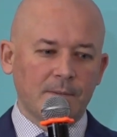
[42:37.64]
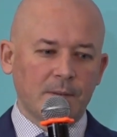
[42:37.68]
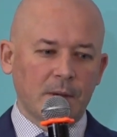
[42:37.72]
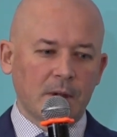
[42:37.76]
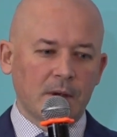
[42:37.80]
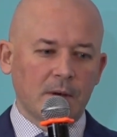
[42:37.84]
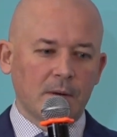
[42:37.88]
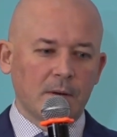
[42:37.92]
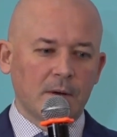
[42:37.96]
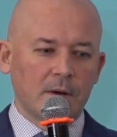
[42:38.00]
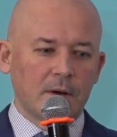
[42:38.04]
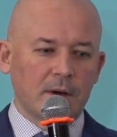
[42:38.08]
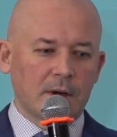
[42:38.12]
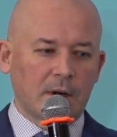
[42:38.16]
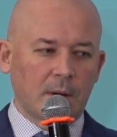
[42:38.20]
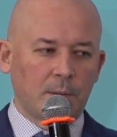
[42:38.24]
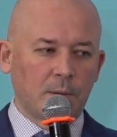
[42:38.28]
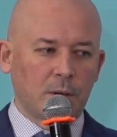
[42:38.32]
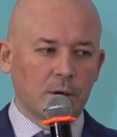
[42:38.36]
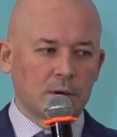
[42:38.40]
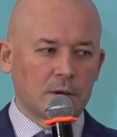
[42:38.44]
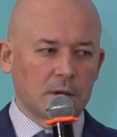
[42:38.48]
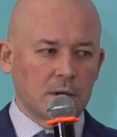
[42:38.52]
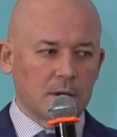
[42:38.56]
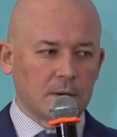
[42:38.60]
a complete
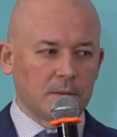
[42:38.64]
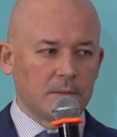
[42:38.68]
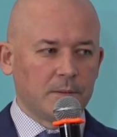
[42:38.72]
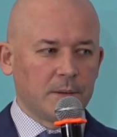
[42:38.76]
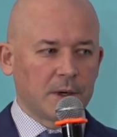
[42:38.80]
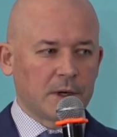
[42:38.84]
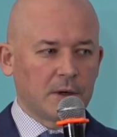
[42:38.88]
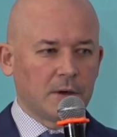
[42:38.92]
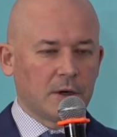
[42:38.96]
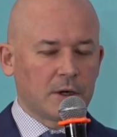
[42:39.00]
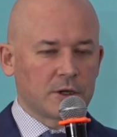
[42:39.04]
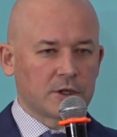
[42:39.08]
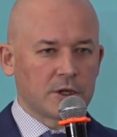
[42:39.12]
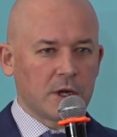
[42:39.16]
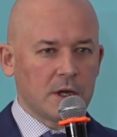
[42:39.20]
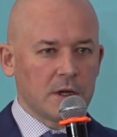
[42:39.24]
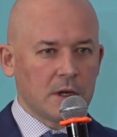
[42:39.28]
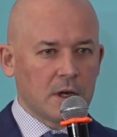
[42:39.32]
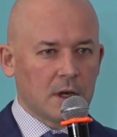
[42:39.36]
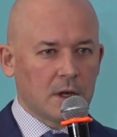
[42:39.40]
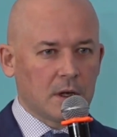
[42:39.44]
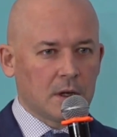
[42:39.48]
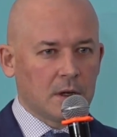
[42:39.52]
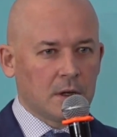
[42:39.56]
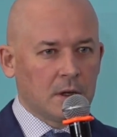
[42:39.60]
set of
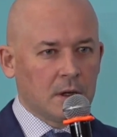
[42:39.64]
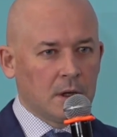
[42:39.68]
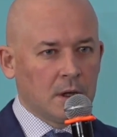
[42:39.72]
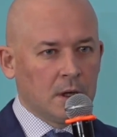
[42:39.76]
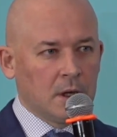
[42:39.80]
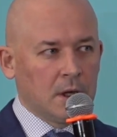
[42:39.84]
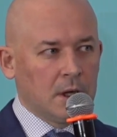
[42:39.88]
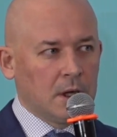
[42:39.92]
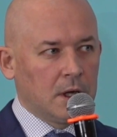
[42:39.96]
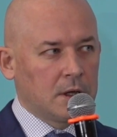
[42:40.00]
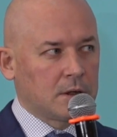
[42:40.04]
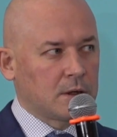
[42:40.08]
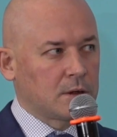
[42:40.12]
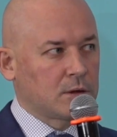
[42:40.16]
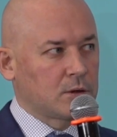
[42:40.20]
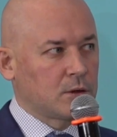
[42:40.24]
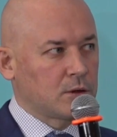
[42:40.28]
instruments,